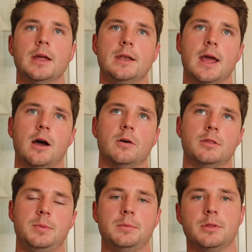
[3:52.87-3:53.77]
Now,
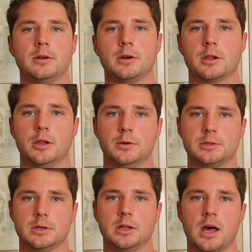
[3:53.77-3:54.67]
the people that are
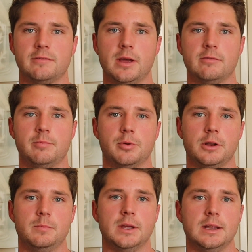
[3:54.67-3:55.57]
closer, a lot of them have
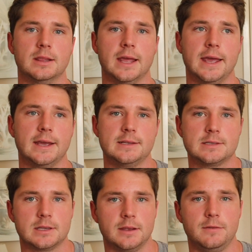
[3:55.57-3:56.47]
pretty big
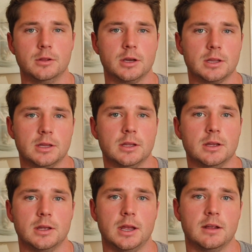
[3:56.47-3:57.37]
legs. If you look in
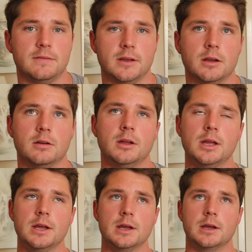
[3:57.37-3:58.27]
the NFL,
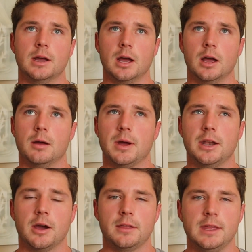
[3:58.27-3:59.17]

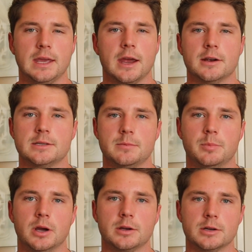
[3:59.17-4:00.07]
I think Harrison
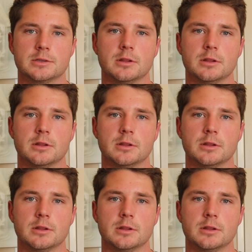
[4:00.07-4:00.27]
Butker's